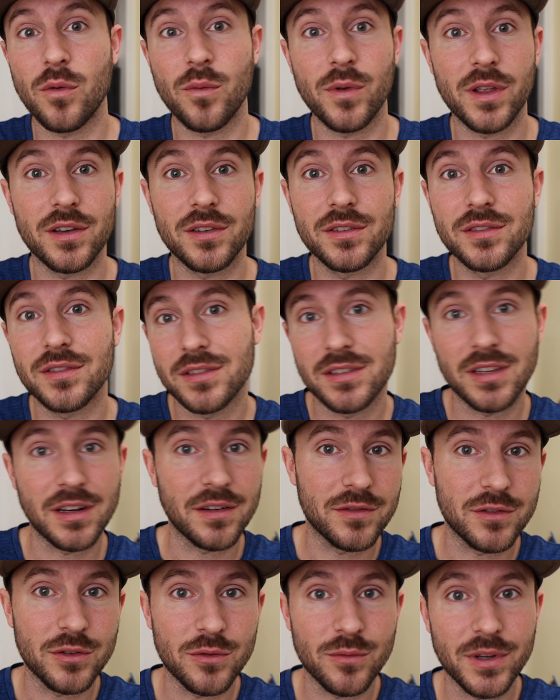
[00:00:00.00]
wheels instead
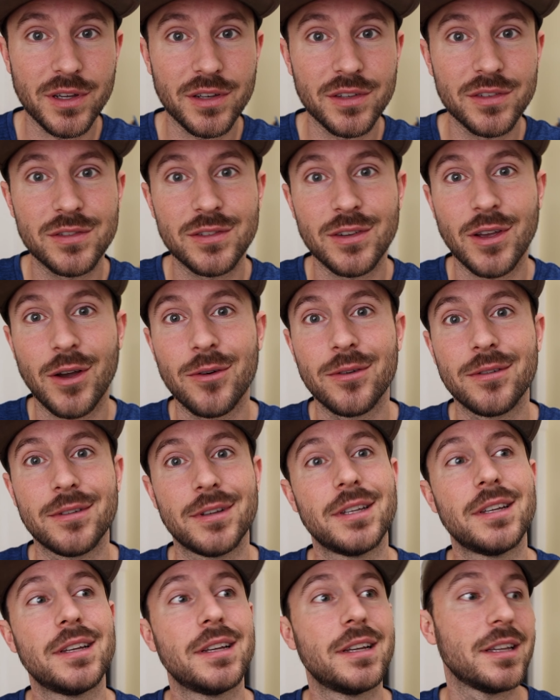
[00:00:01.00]
of 2 wheels, so
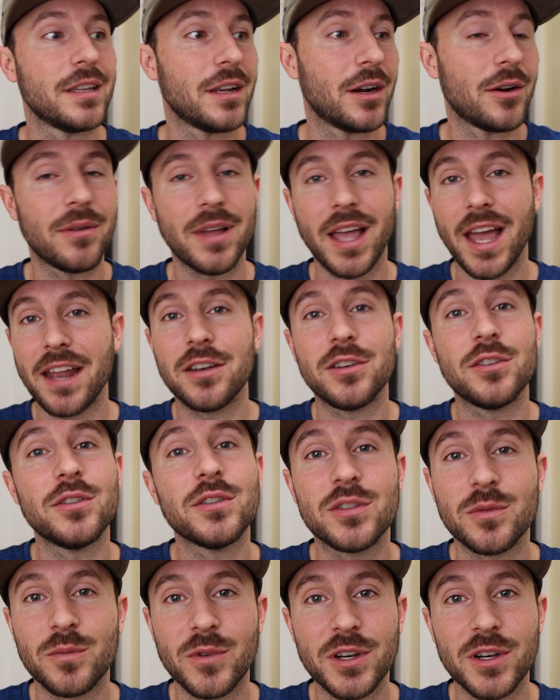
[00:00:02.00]
you know, had to do some